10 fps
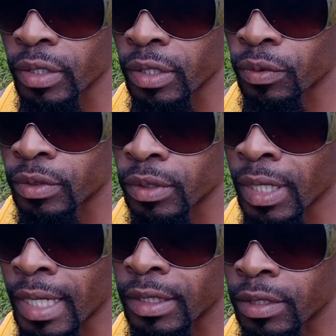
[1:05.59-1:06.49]
They couldn't
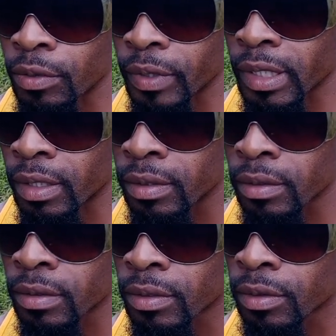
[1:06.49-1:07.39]
handle the weather,
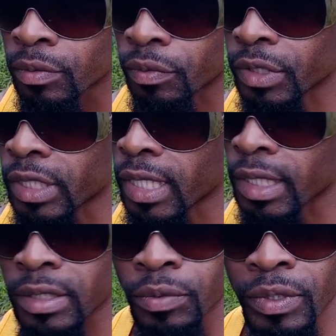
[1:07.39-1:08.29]
which I
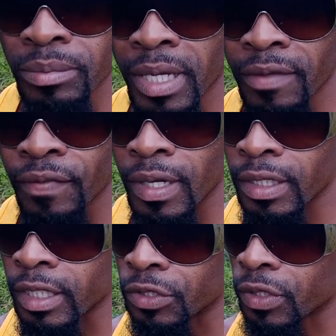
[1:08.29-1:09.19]
guess it was my fault.
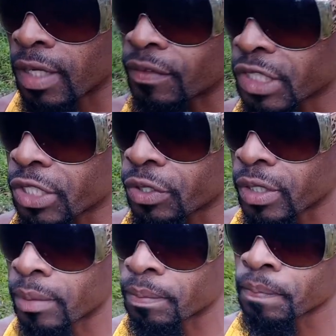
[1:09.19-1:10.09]
I should have secured
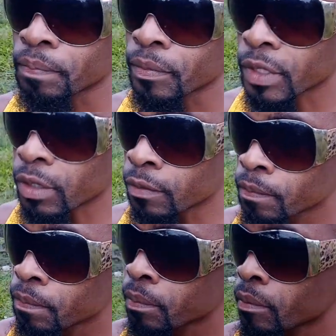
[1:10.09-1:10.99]
them,
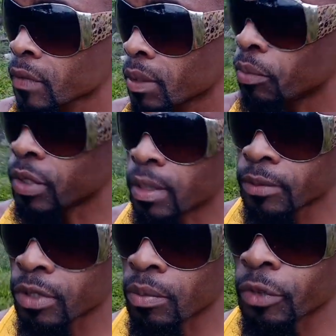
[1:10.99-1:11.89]
put them
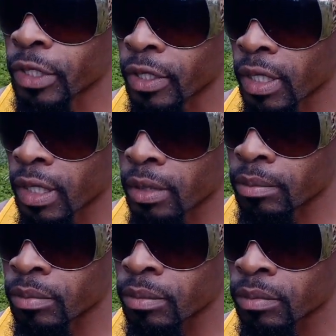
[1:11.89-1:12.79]
somewhere
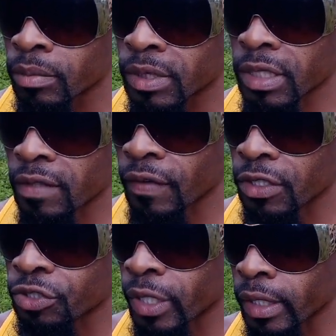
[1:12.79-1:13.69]
safe and
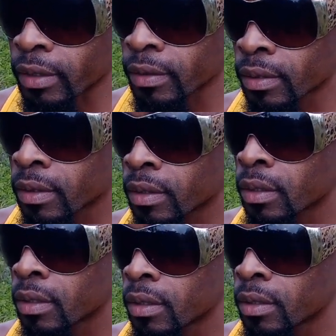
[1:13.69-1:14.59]
dry,
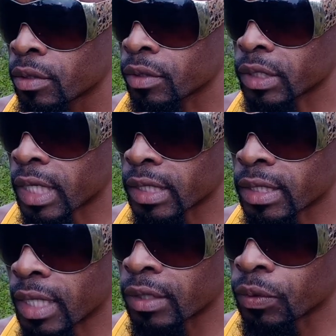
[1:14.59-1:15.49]
which I did
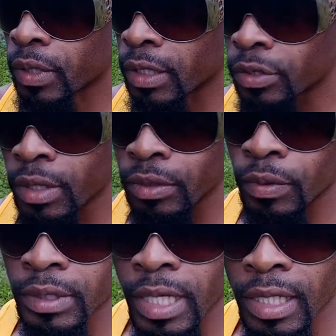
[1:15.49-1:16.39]
not do that. So that was
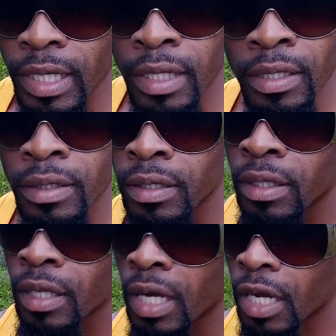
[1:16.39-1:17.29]
like a
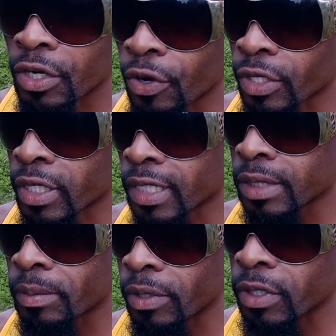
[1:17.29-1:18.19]
learning
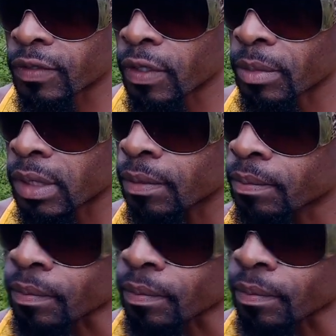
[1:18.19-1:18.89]
experience for me.